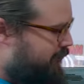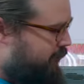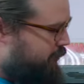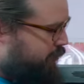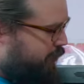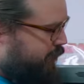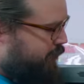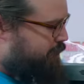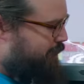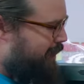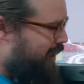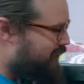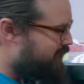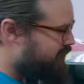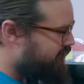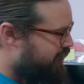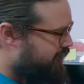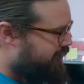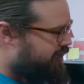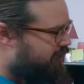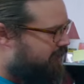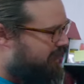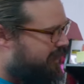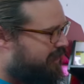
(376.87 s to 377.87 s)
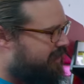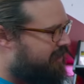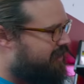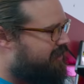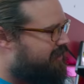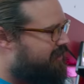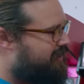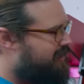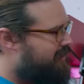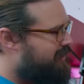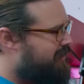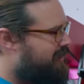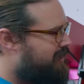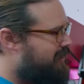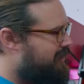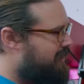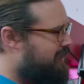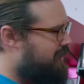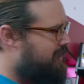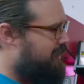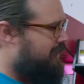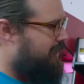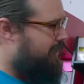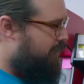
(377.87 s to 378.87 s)
This one's basically ready.
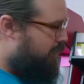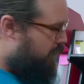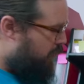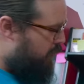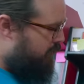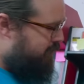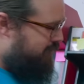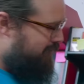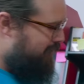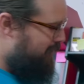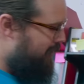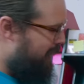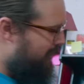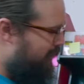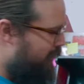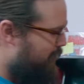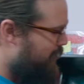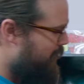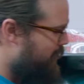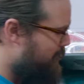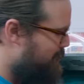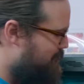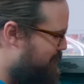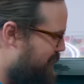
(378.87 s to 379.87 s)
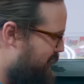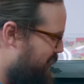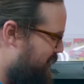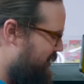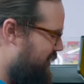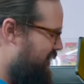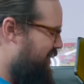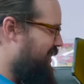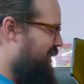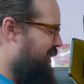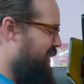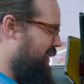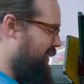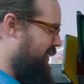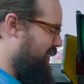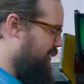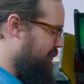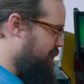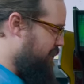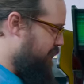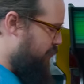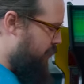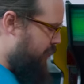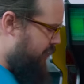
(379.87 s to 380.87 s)
Uh, I hope, I hope
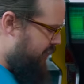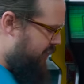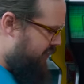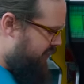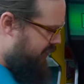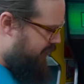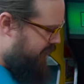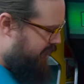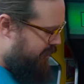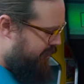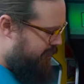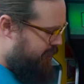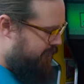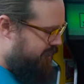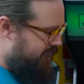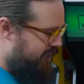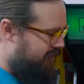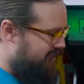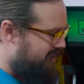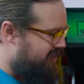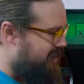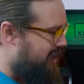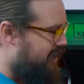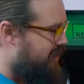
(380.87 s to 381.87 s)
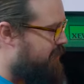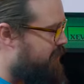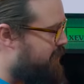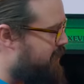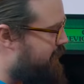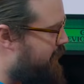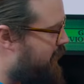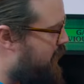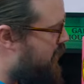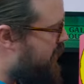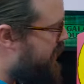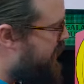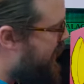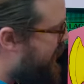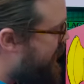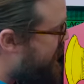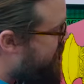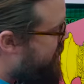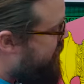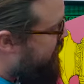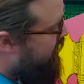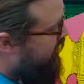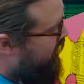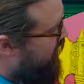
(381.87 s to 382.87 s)
uh, before the end of the year you see this out at one of our
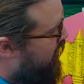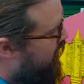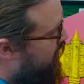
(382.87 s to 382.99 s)
arcades.